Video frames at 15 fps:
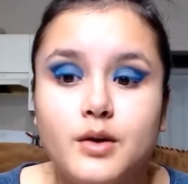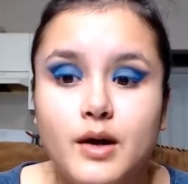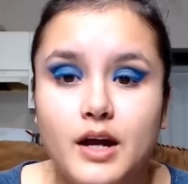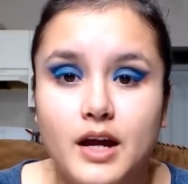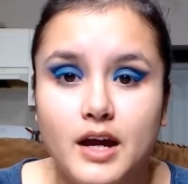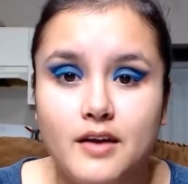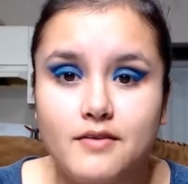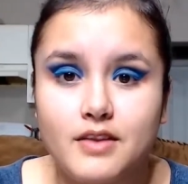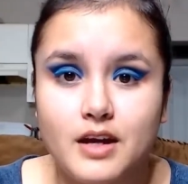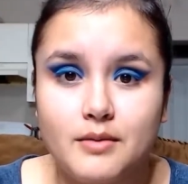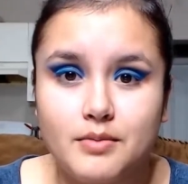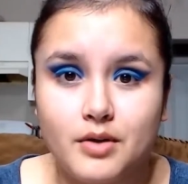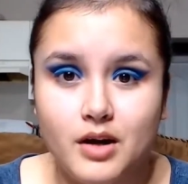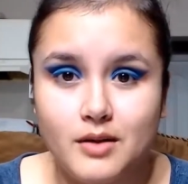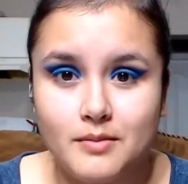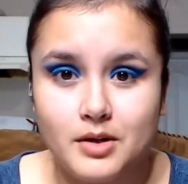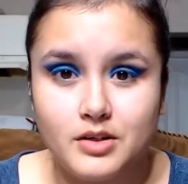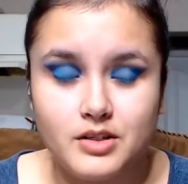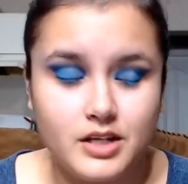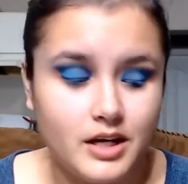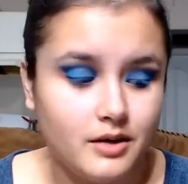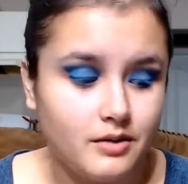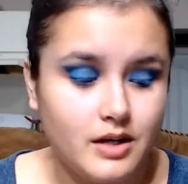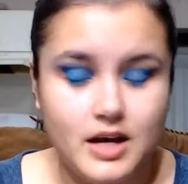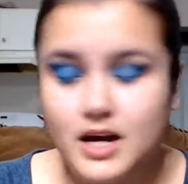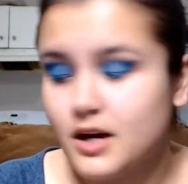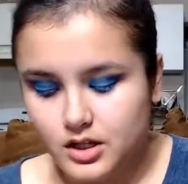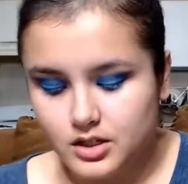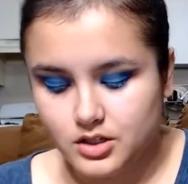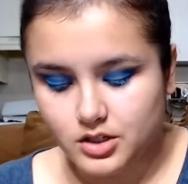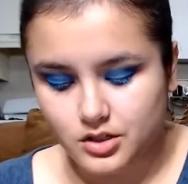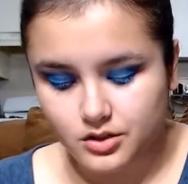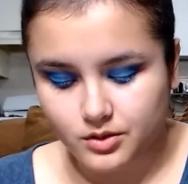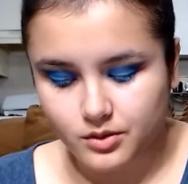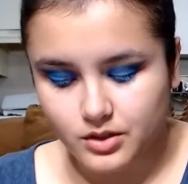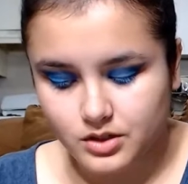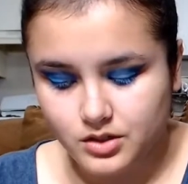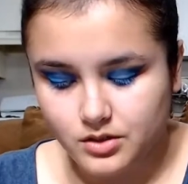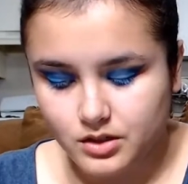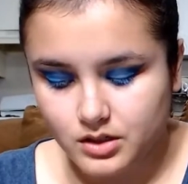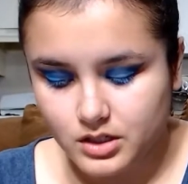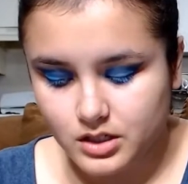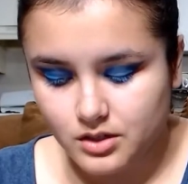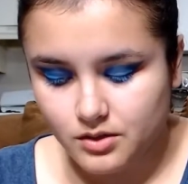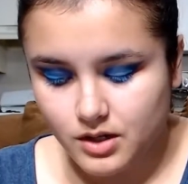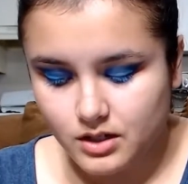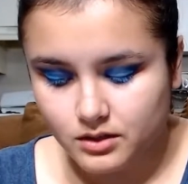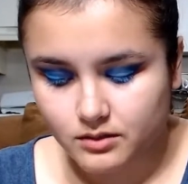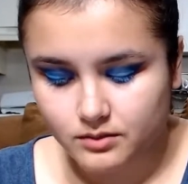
I have that primer down now, and she's going to continue on.